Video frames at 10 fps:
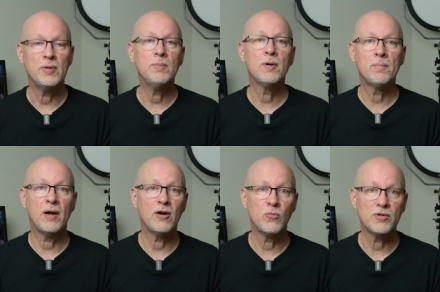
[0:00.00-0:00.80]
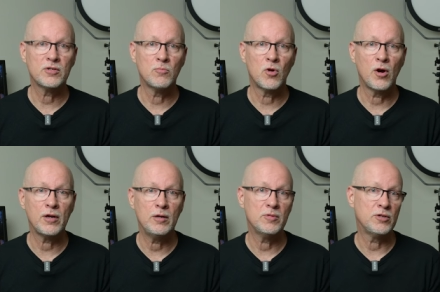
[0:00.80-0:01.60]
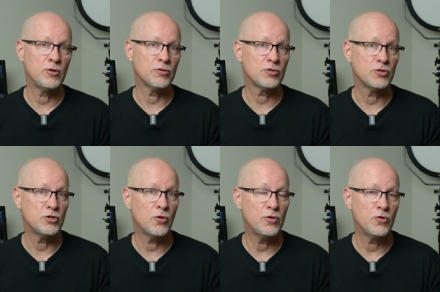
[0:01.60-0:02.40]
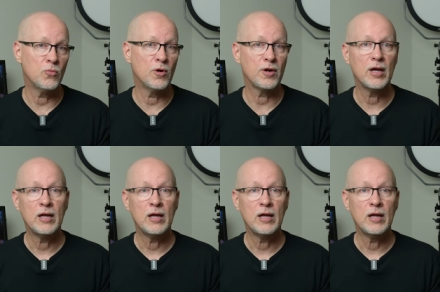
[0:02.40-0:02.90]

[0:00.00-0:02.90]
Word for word: Be prepared with some marketing material to show your work,